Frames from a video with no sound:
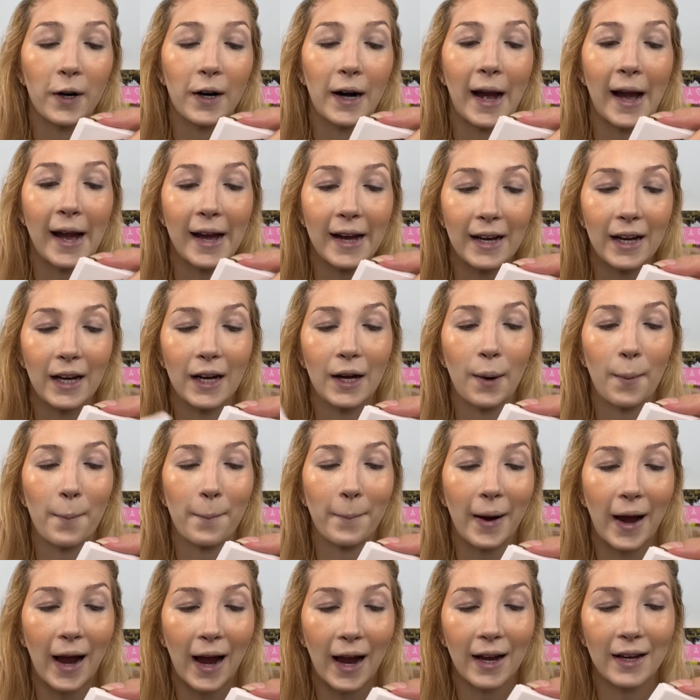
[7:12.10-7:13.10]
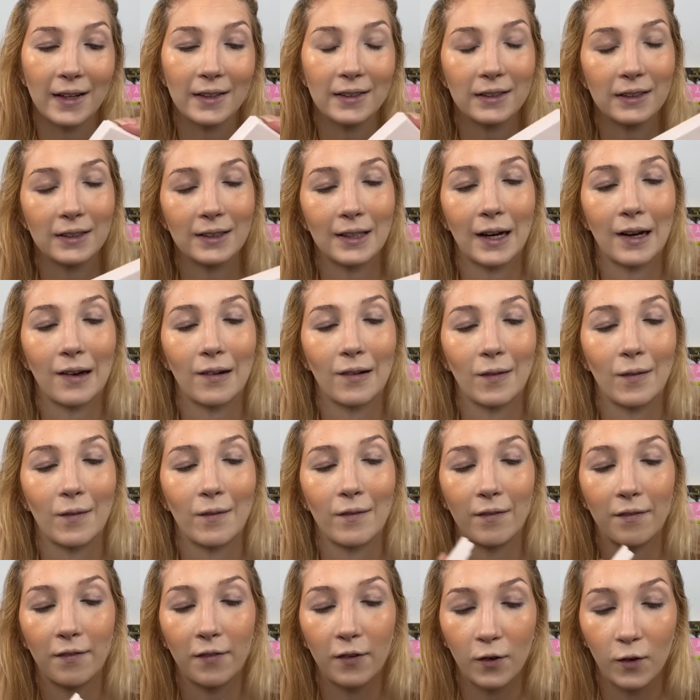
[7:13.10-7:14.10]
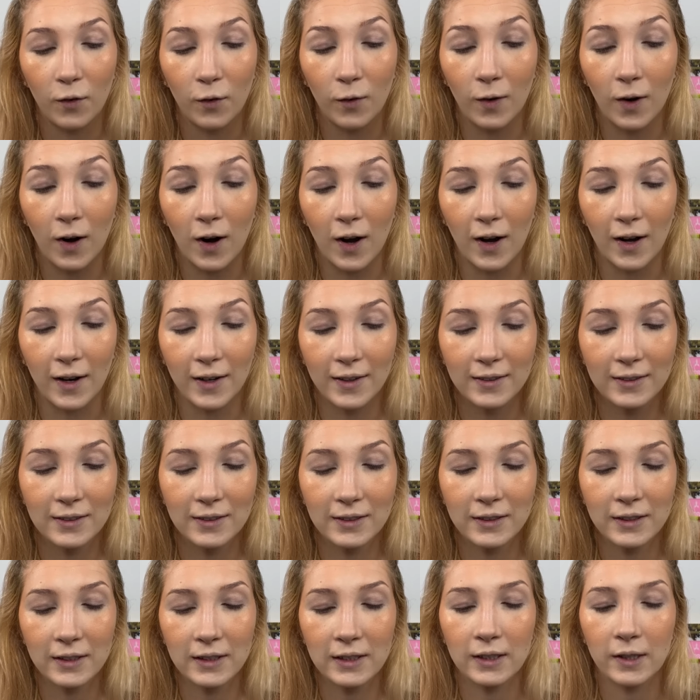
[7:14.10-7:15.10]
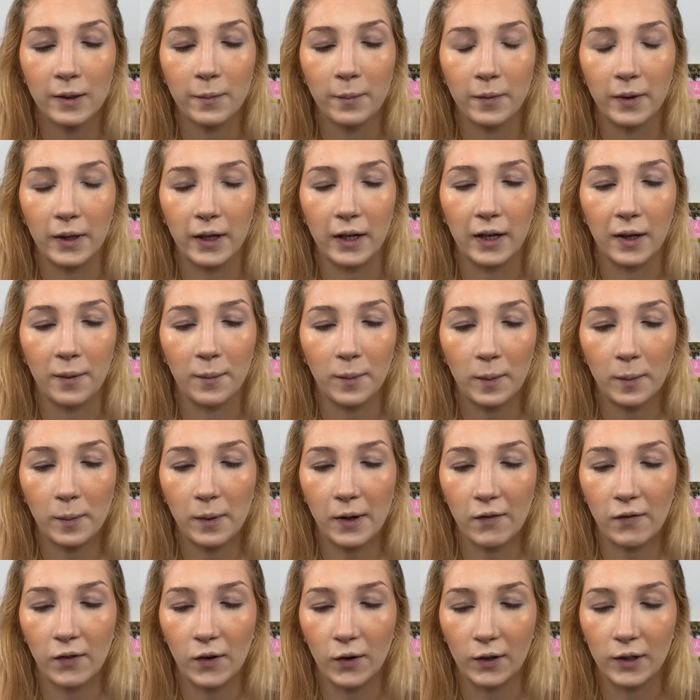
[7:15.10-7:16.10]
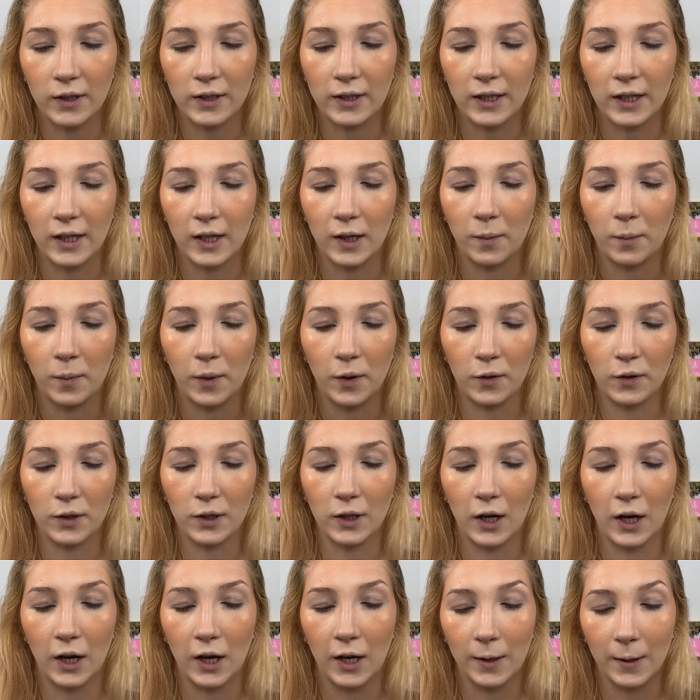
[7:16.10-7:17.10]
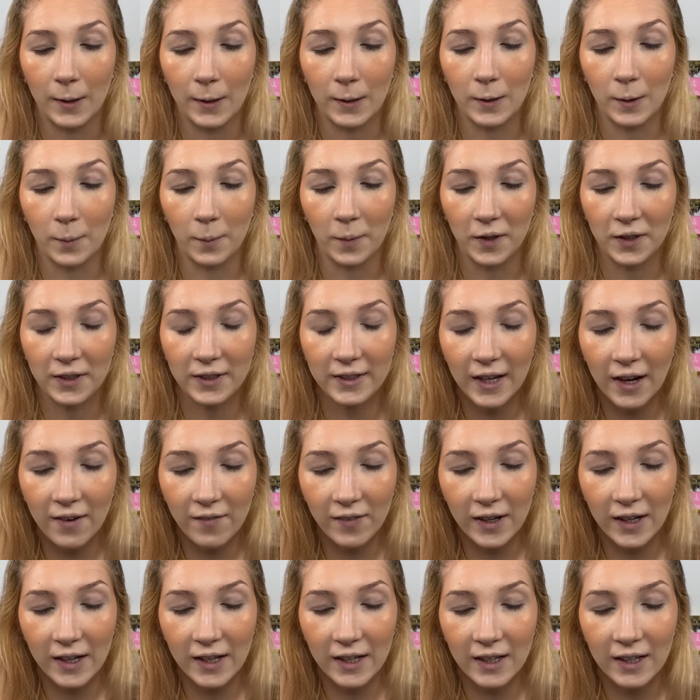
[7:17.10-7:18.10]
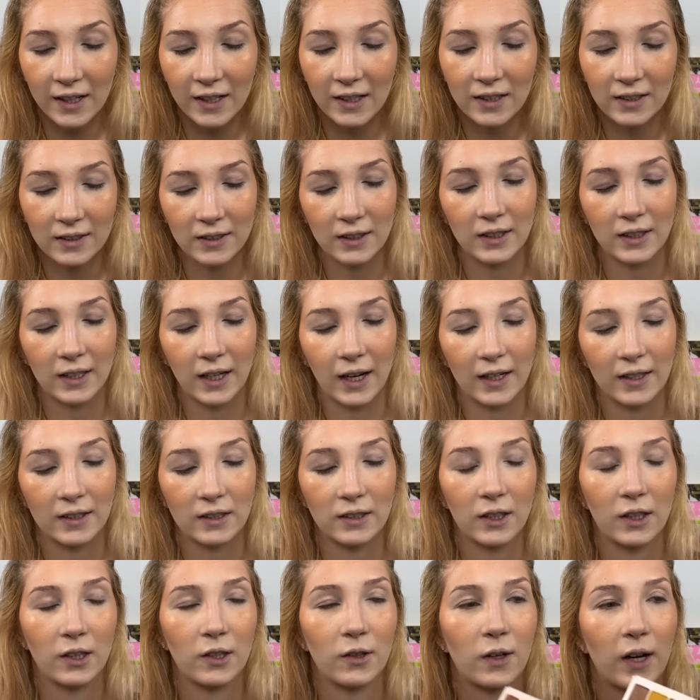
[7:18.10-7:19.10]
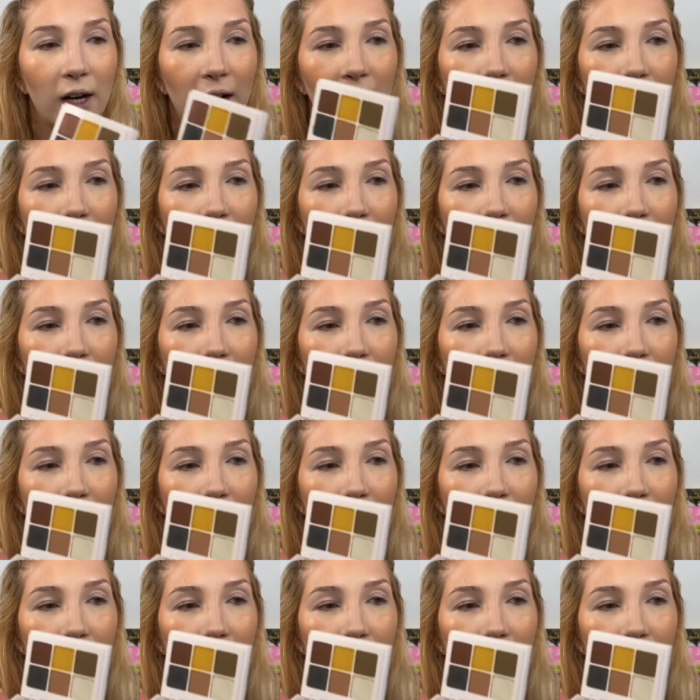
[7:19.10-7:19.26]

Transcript: 8 Pastel Frost, but I'm gonna be focusing most on number 7 because you guys know I